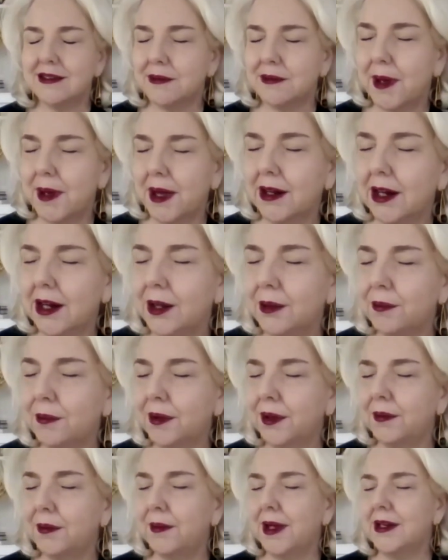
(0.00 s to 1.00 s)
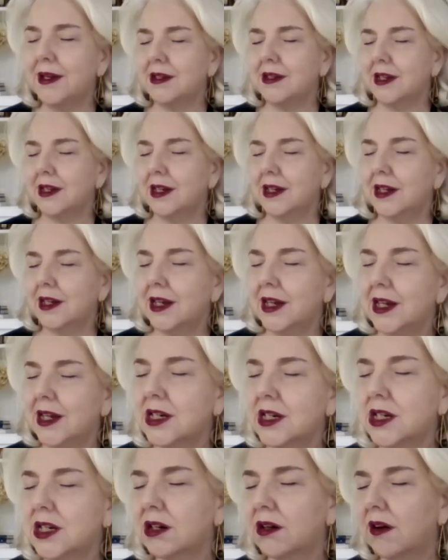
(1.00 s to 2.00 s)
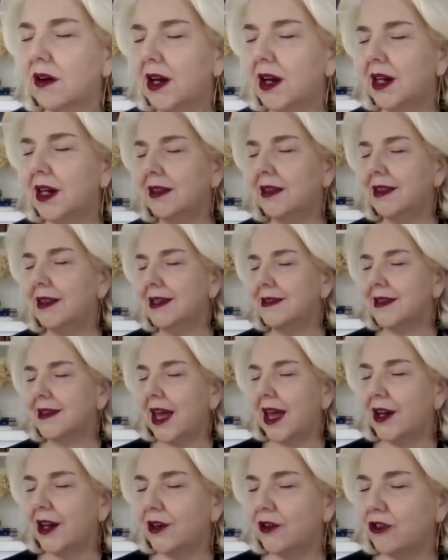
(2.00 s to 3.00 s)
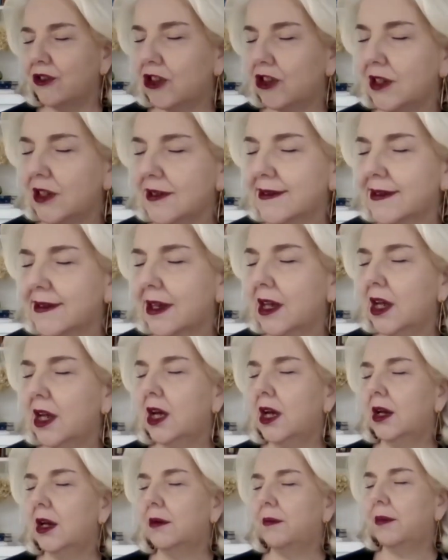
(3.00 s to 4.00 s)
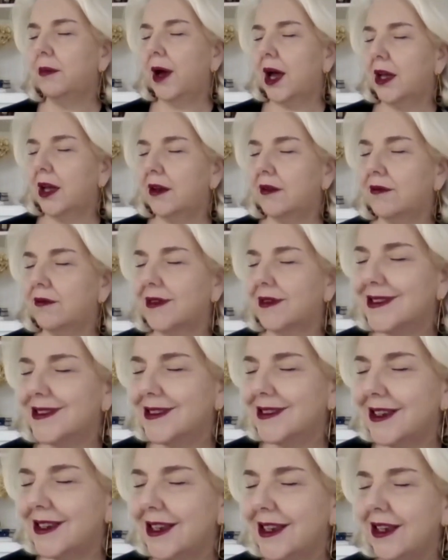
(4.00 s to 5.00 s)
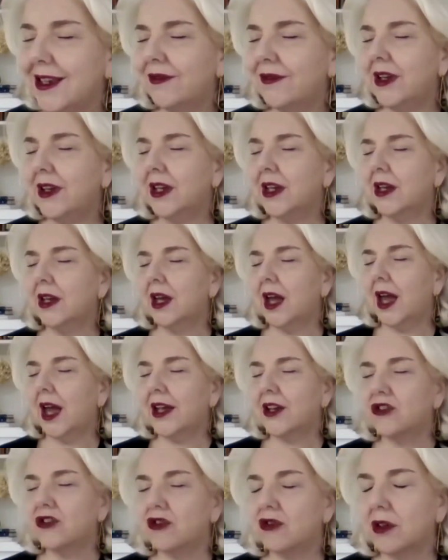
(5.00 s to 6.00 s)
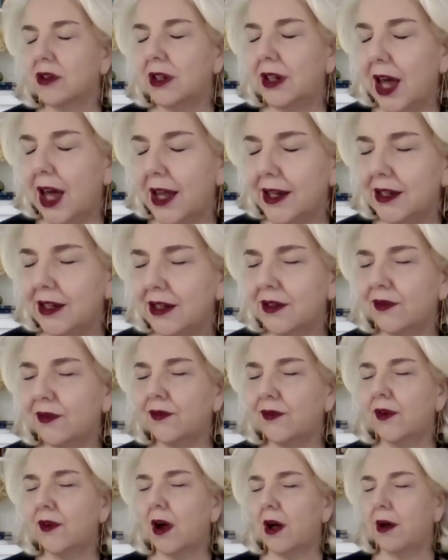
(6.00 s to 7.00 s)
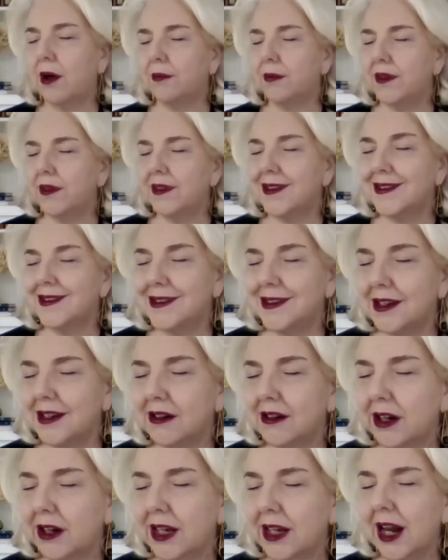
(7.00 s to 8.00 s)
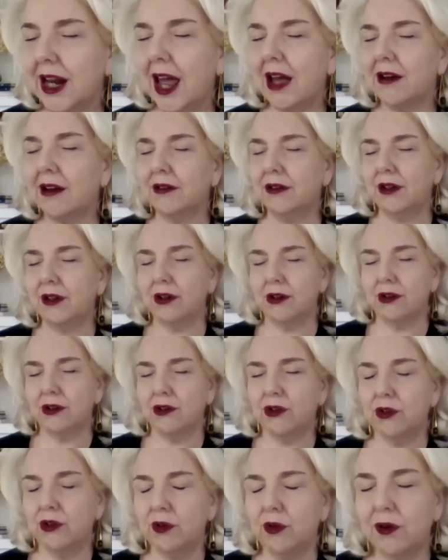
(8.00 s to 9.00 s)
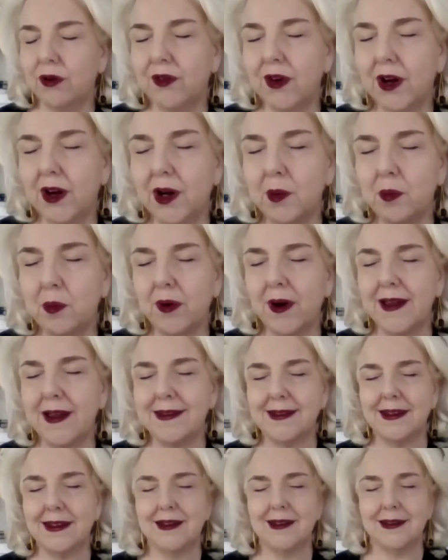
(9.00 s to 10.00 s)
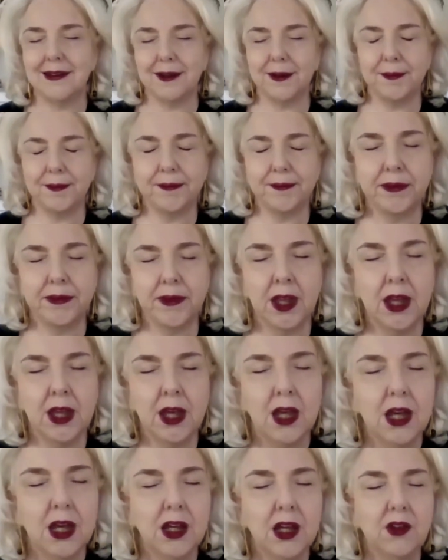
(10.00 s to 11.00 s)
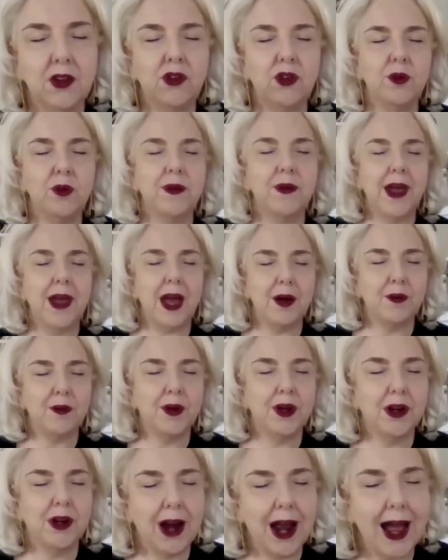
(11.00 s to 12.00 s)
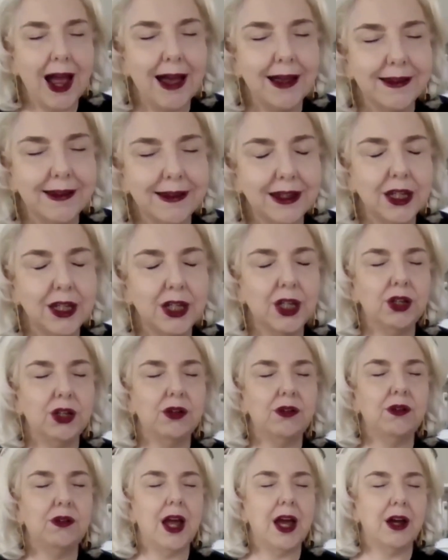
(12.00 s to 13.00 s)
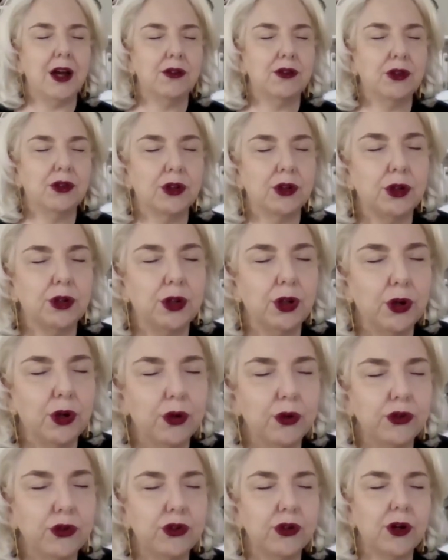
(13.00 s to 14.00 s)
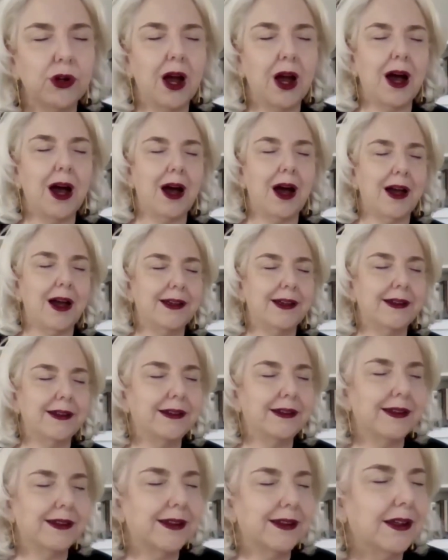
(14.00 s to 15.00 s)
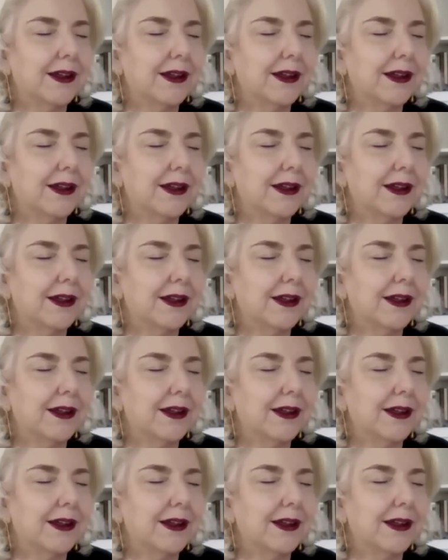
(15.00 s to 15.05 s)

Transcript: is about about implementing and integrating these energies by receiving extra light from the Sirian elders who are very present. Um, and so, with that, we are asking you now to close your eyes